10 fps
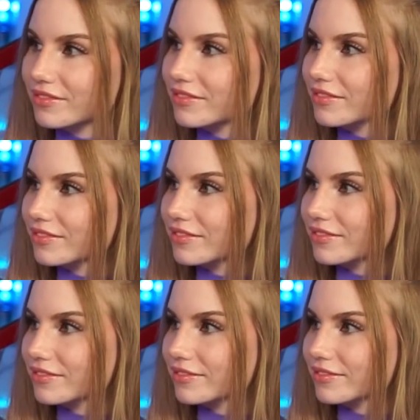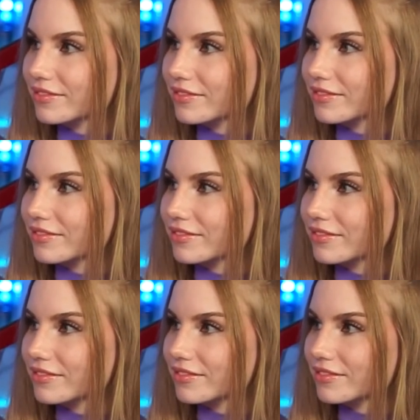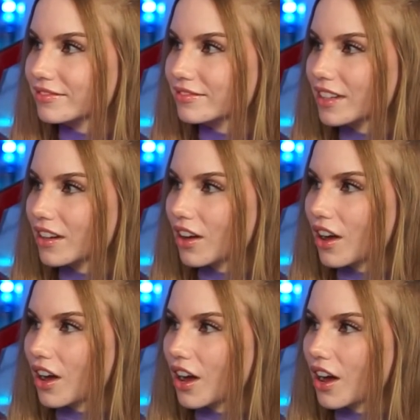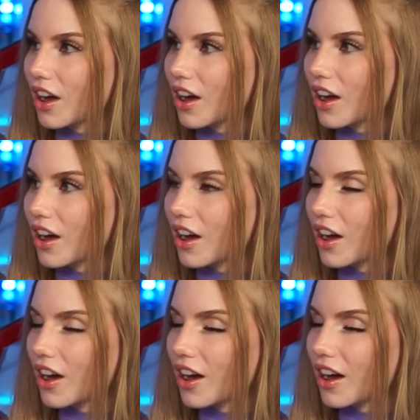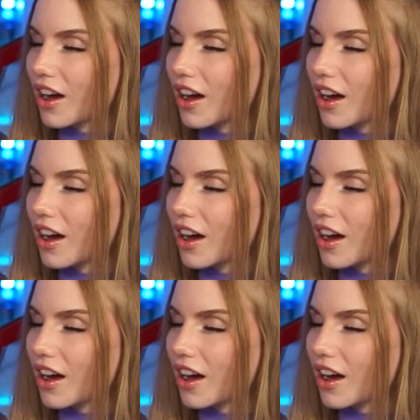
(silent)